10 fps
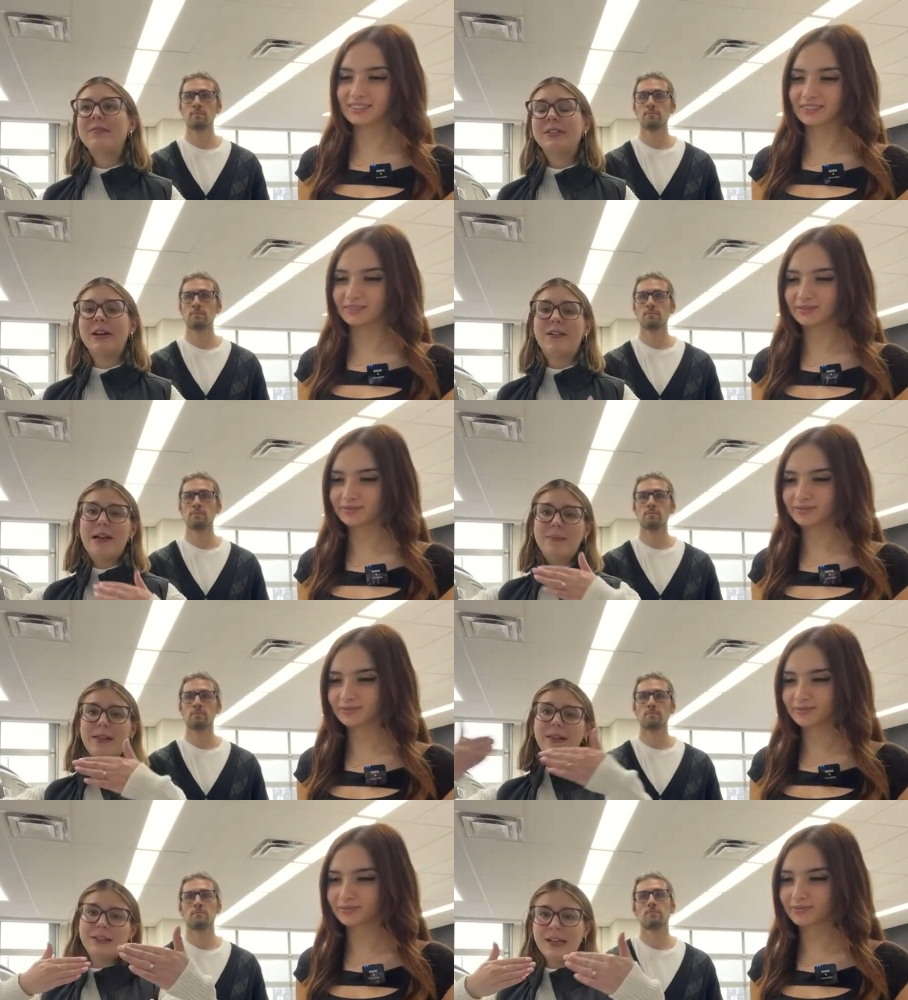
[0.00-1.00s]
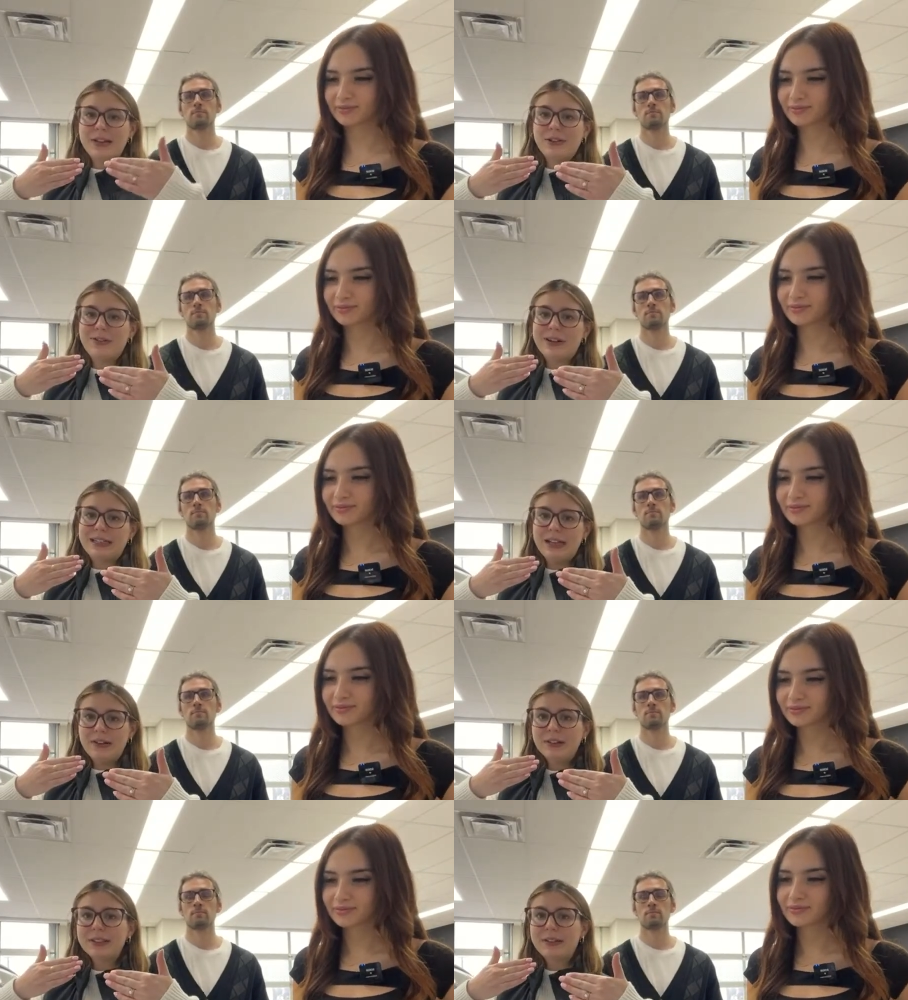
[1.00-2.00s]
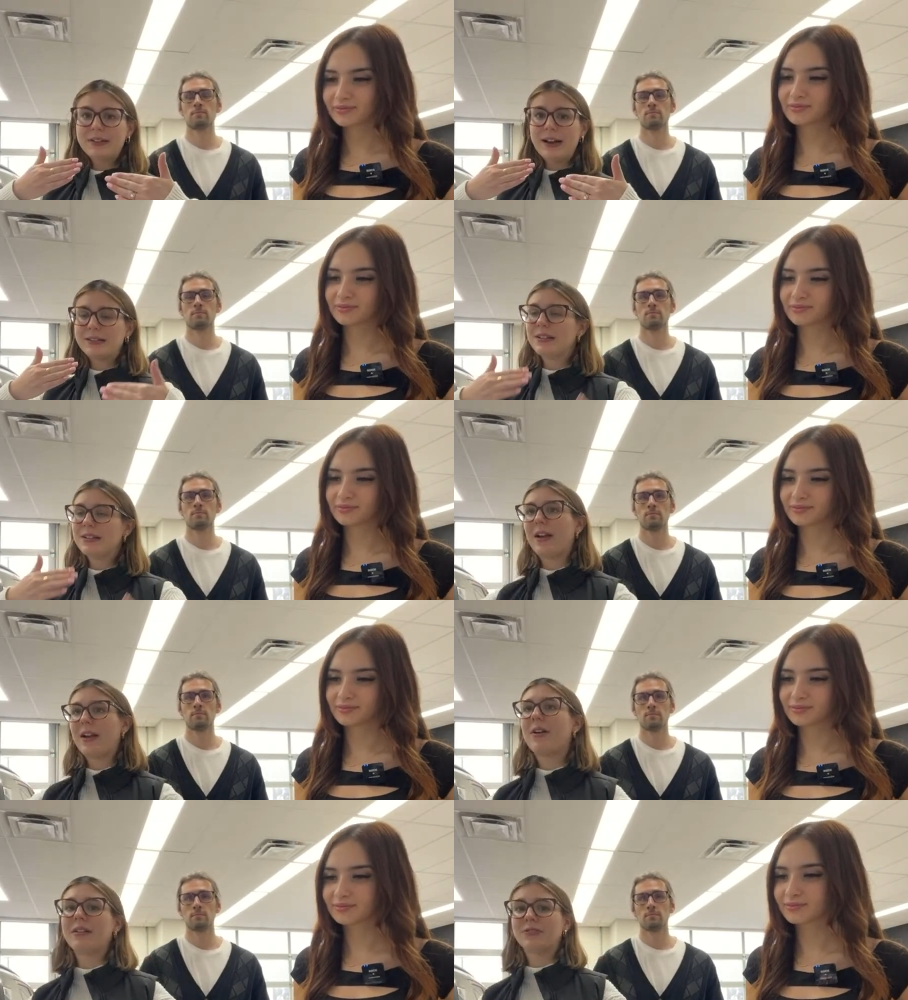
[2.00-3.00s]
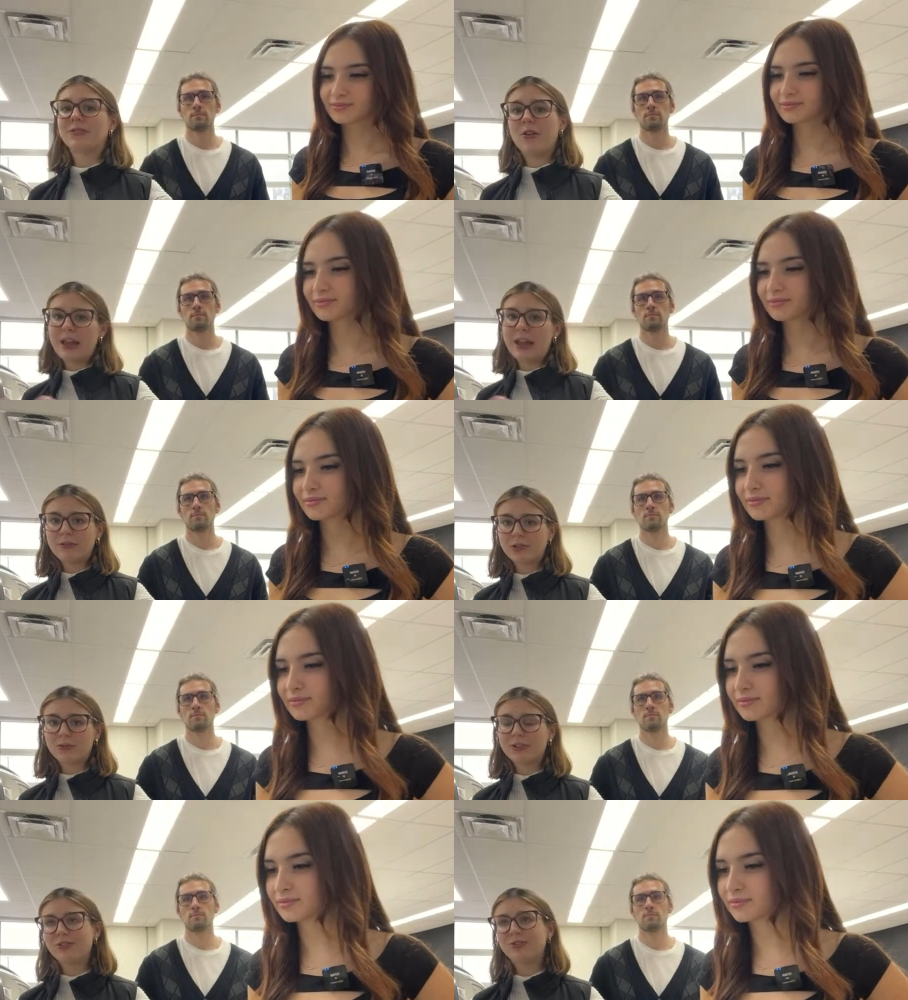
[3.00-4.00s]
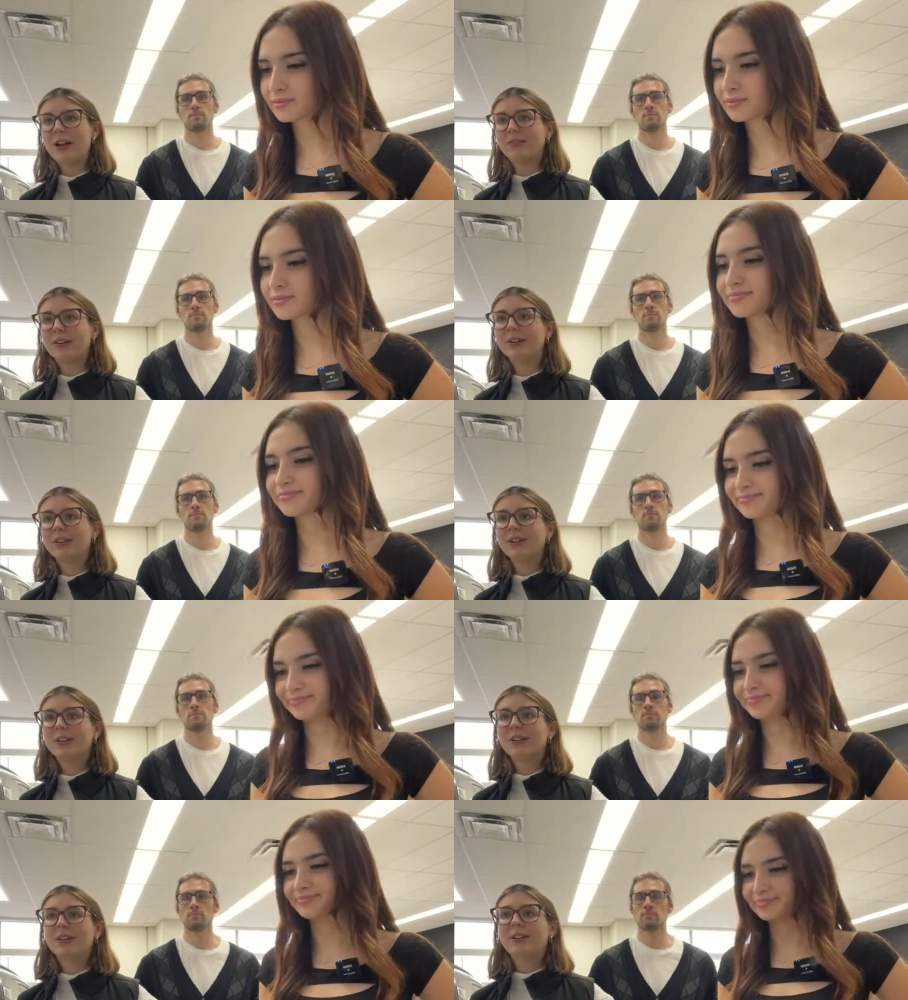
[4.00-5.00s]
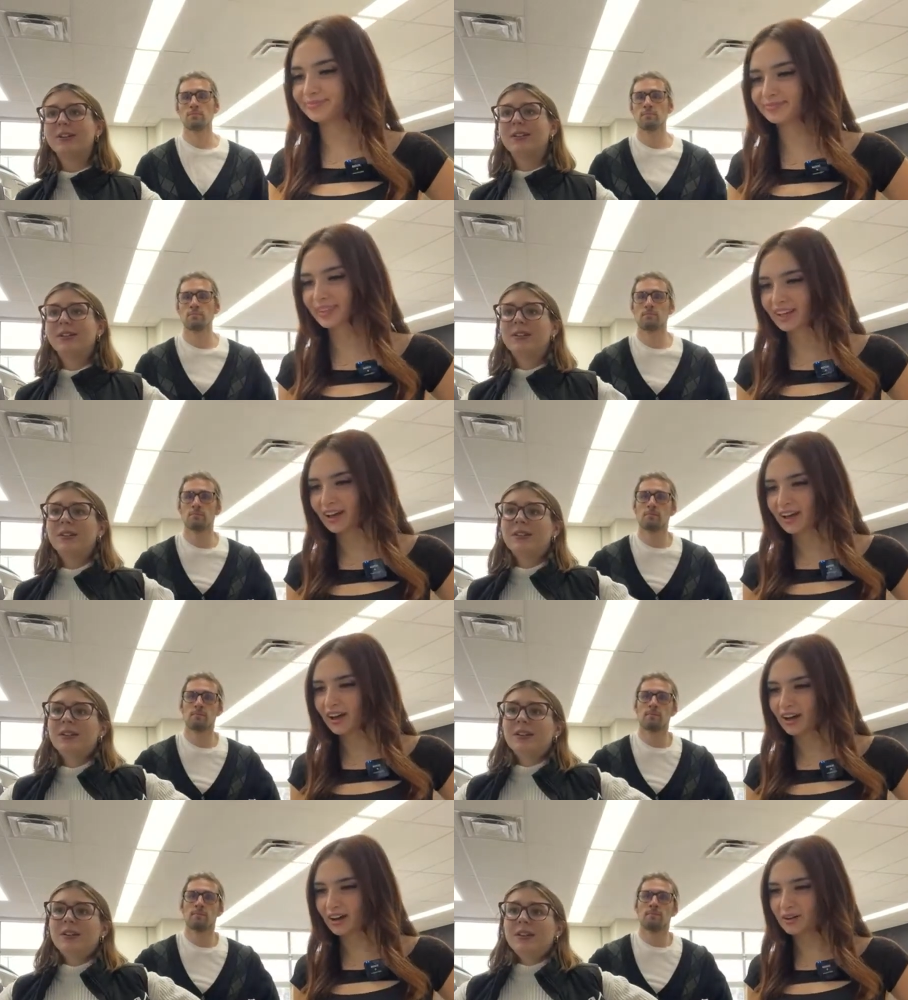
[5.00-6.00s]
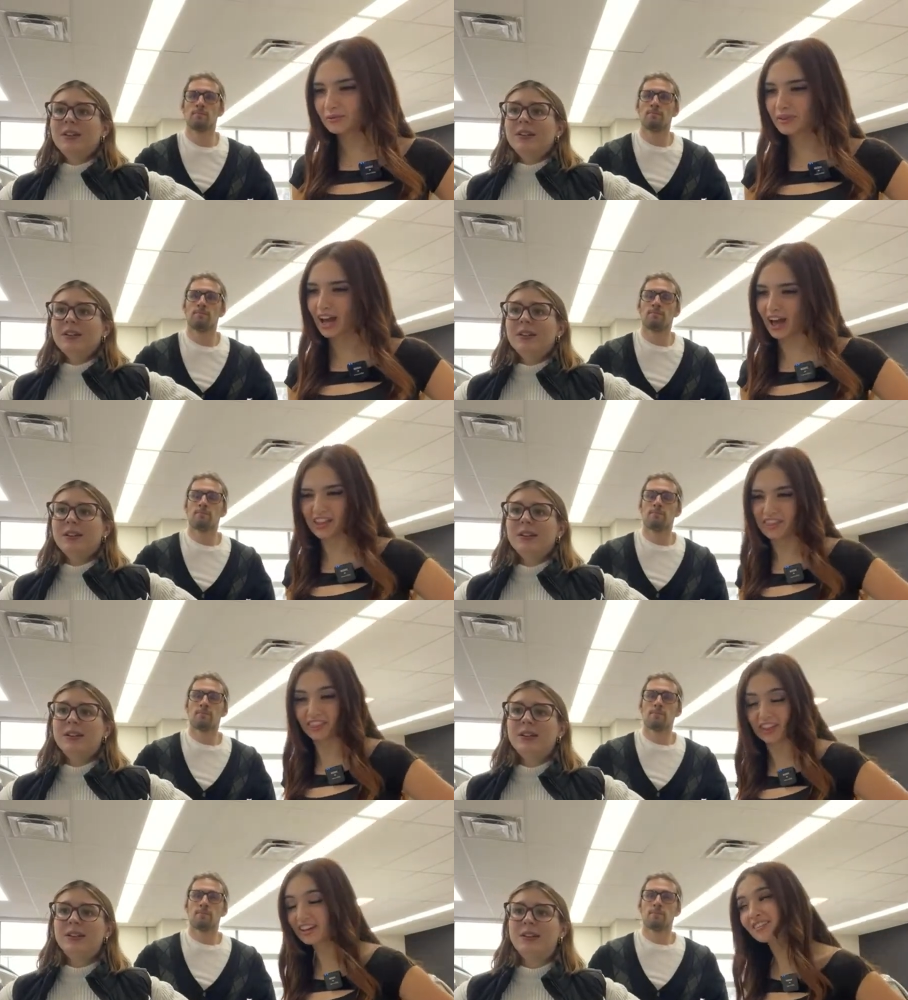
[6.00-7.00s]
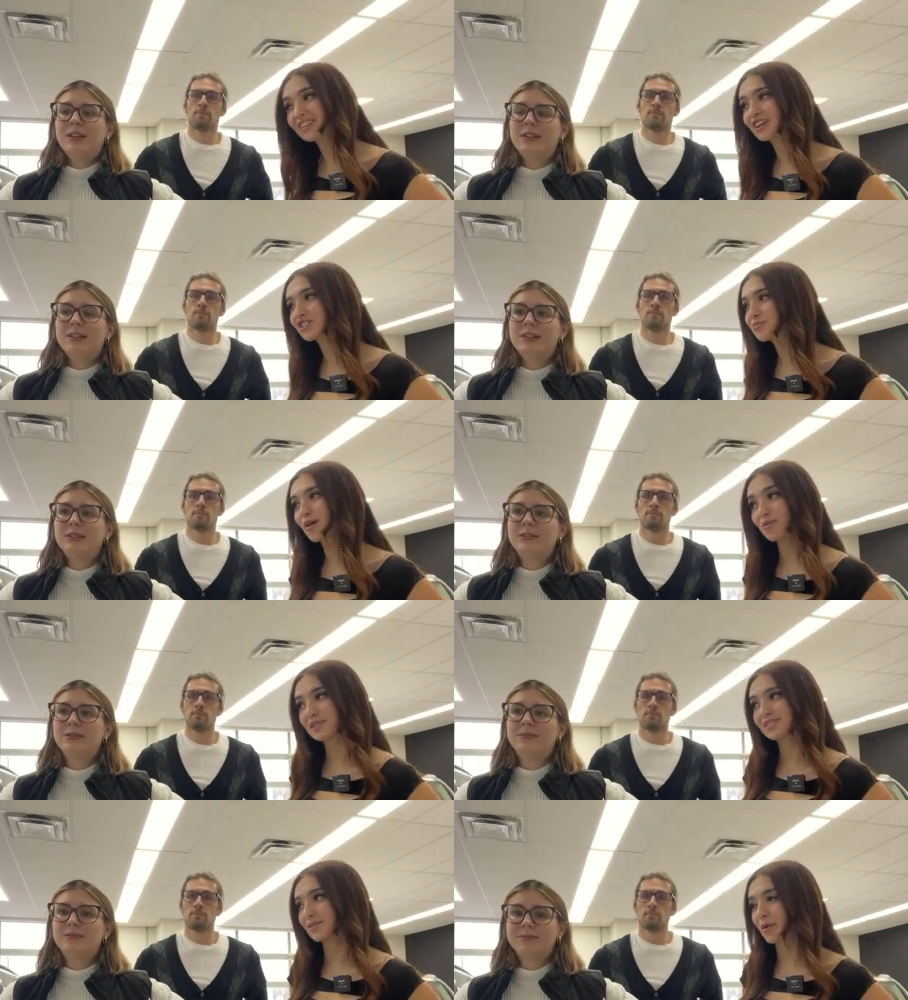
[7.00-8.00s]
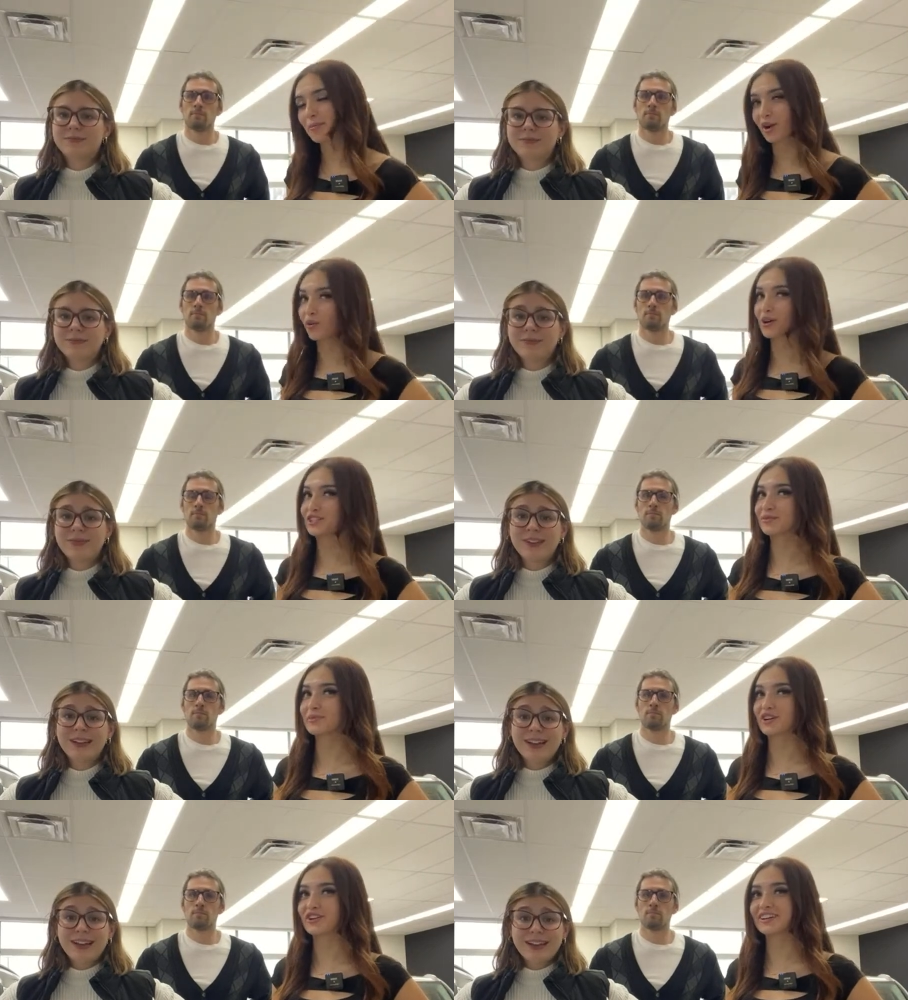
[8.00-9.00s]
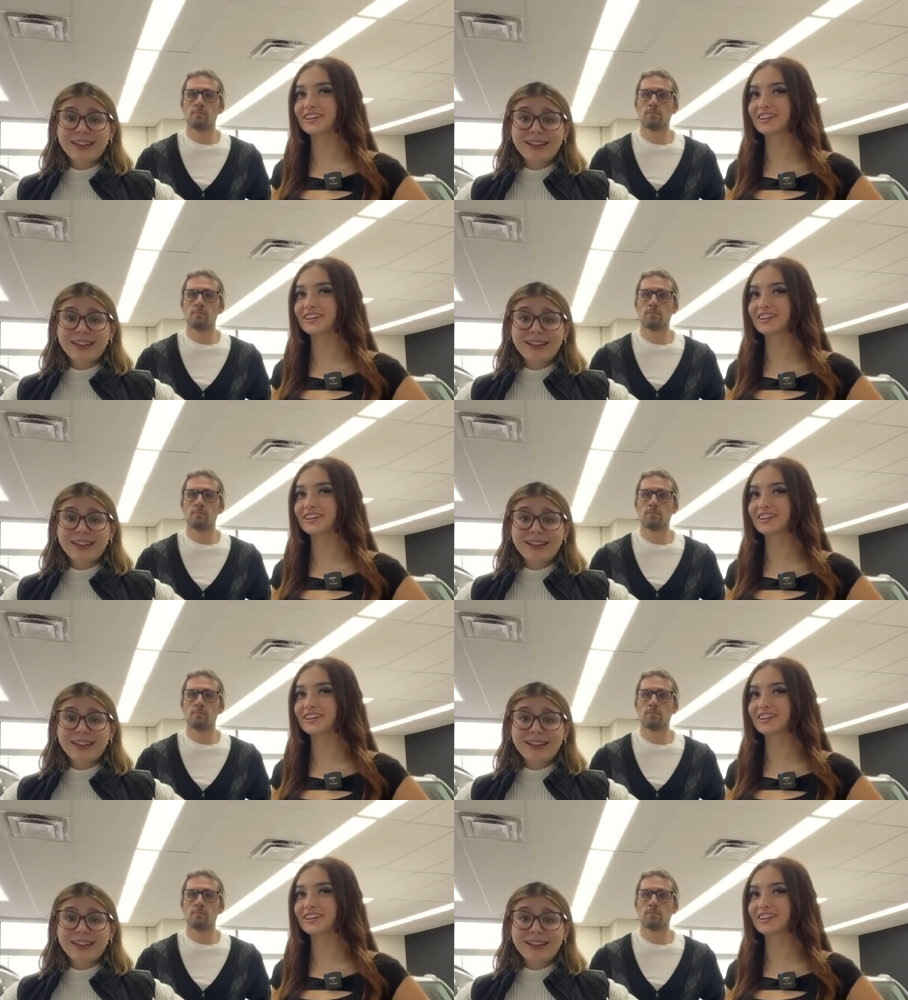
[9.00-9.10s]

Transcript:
Speaker 1: tell that by like the 10 degree tilt that is in that car. It's all angled towards the driver.
Speaker 2: Mhm. um I think that should probably sum up our question period.